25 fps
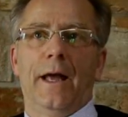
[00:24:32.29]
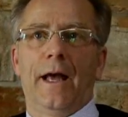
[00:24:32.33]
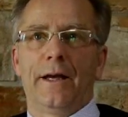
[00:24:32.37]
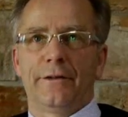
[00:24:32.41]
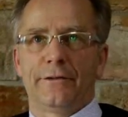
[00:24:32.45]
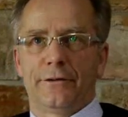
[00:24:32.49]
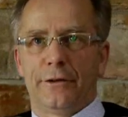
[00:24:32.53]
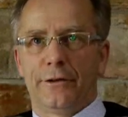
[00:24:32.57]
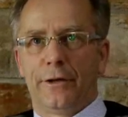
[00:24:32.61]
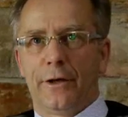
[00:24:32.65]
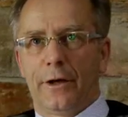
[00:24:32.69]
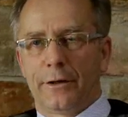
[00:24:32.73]

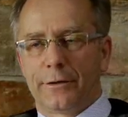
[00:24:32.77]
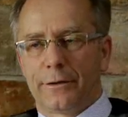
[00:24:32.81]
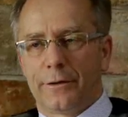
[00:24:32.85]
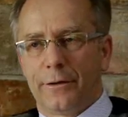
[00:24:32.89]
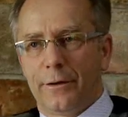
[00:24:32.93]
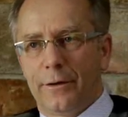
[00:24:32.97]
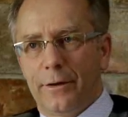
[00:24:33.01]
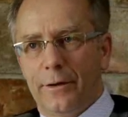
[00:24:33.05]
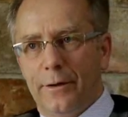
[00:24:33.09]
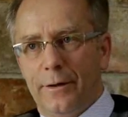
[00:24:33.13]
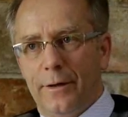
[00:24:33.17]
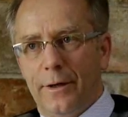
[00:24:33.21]
as a
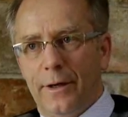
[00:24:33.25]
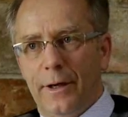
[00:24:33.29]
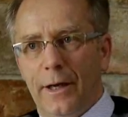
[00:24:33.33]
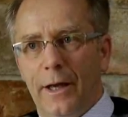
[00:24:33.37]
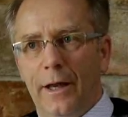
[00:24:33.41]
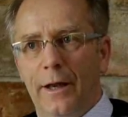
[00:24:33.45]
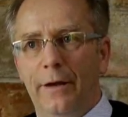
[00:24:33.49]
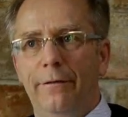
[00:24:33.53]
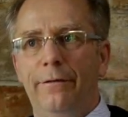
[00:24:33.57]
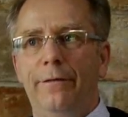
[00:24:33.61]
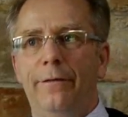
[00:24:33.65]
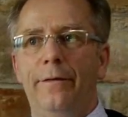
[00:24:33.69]
doctor,
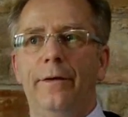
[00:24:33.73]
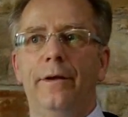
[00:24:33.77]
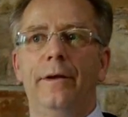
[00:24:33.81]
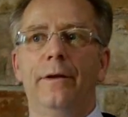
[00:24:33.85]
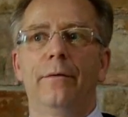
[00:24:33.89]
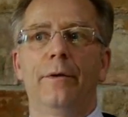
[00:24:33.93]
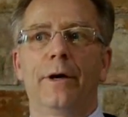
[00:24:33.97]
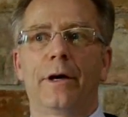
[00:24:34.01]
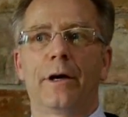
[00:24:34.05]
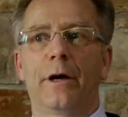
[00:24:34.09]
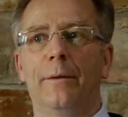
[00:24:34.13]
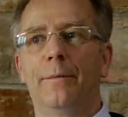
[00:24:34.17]
if
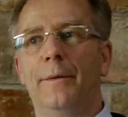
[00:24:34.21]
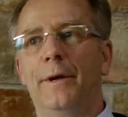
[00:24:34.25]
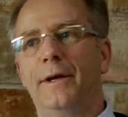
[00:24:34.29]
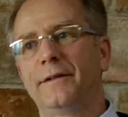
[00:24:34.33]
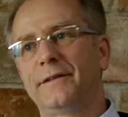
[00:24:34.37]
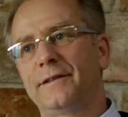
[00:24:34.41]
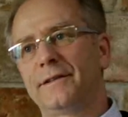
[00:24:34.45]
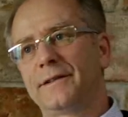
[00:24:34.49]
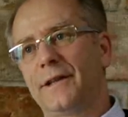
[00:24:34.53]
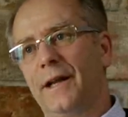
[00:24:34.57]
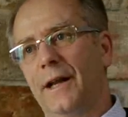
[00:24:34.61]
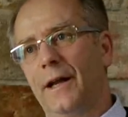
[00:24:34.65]
he
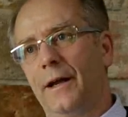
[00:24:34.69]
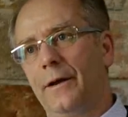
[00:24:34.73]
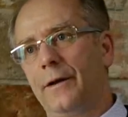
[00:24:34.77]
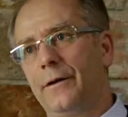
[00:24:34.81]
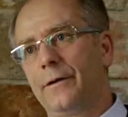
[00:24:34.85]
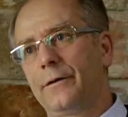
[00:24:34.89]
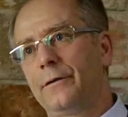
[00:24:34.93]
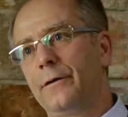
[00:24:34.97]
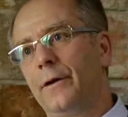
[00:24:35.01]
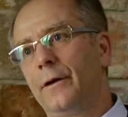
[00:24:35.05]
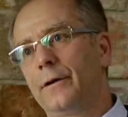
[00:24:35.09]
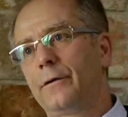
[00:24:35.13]
recommends his
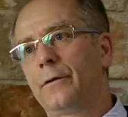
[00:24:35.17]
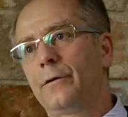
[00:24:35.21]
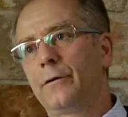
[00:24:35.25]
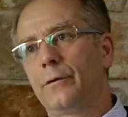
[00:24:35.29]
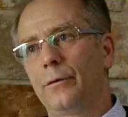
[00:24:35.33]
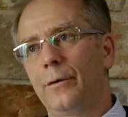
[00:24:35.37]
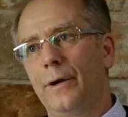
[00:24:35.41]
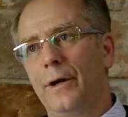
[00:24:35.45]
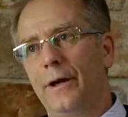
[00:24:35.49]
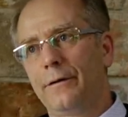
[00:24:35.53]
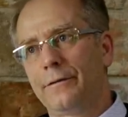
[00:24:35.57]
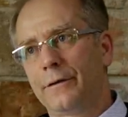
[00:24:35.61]
client not
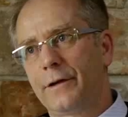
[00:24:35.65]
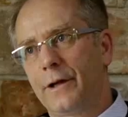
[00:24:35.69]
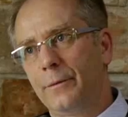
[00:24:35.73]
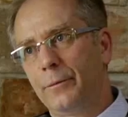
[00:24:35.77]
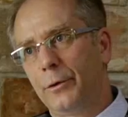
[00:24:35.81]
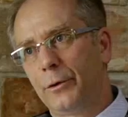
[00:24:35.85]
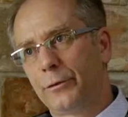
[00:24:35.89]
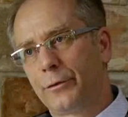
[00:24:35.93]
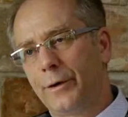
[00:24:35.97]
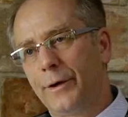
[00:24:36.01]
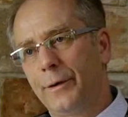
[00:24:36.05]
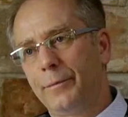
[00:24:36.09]
to have
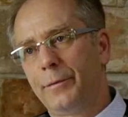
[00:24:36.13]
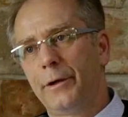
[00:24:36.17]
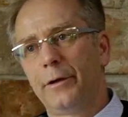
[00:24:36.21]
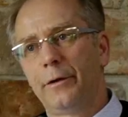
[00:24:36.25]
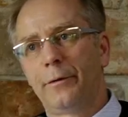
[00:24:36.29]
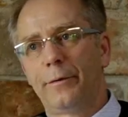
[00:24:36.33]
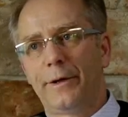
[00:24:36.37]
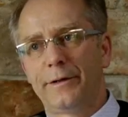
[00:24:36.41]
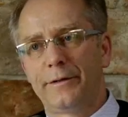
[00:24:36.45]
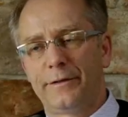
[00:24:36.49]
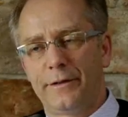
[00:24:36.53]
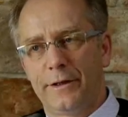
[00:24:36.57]

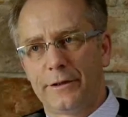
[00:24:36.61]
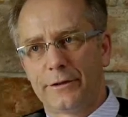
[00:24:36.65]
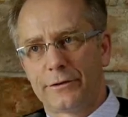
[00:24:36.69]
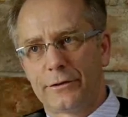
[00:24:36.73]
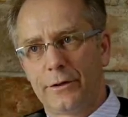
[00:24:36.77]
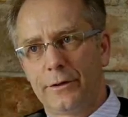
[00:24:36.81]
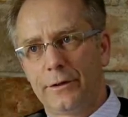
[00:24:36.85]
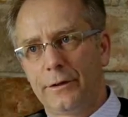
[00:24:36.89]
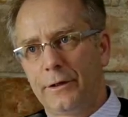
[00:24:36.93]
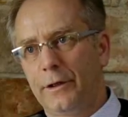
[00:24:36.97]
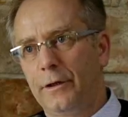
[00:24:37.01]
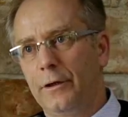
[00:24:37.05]
chemotherapy or
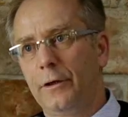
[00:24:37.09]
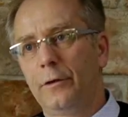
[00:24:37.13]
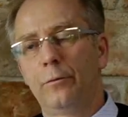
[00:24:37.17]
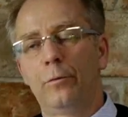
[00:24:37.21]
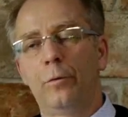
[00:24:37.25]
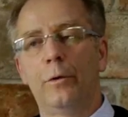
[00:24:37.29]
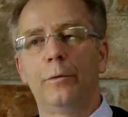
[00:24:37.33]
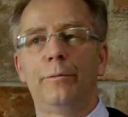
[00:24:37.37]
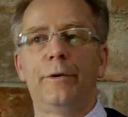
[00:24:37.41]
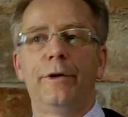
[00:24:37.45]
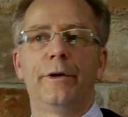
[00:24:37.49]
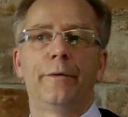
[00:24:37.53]
radiation, it
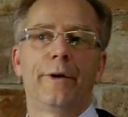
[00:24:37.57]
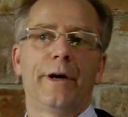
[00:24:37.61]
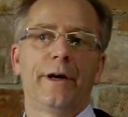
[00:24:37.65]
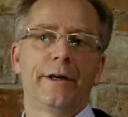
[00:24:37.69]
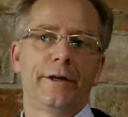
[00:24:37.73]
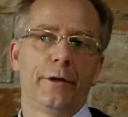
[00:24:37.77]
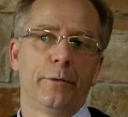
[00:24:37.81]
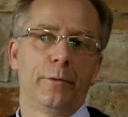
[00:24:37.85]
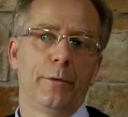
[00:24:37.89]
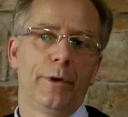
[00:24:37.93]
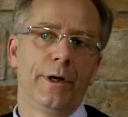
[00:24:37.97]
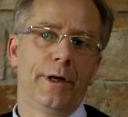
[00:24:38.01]
would be
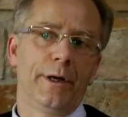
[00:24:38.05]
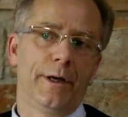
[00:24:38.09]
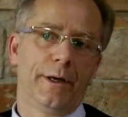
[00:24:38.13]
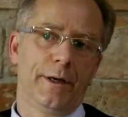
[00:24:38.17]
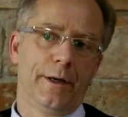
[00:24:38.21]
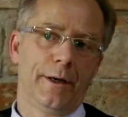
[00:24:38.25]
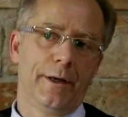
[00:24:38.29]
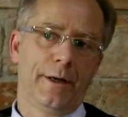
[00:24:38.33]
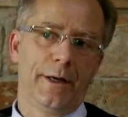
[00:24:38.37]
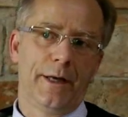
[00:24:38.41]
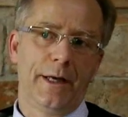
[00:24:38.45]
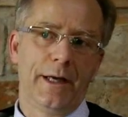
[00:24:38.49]
right away